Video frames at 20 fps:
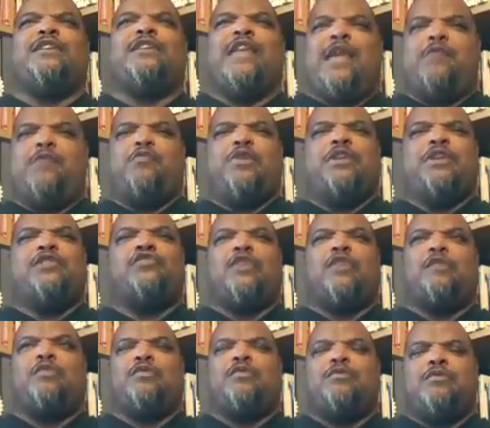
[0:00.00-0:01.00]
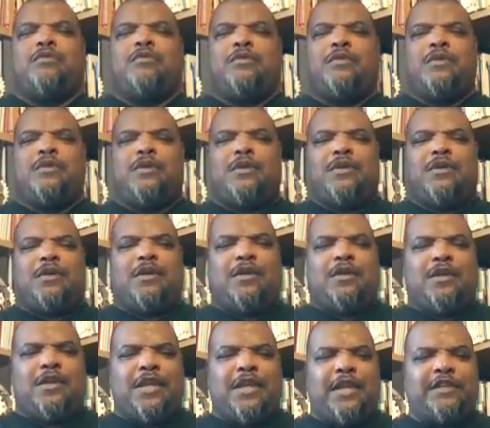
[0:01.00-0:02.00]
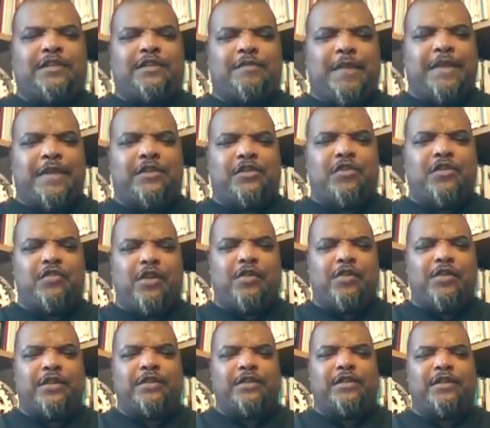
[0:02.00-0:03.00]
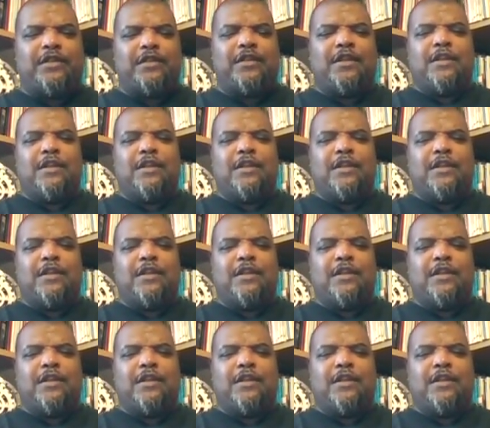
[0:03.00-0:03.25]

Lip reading: Yeah, we're in trouble. Yes, Nicolas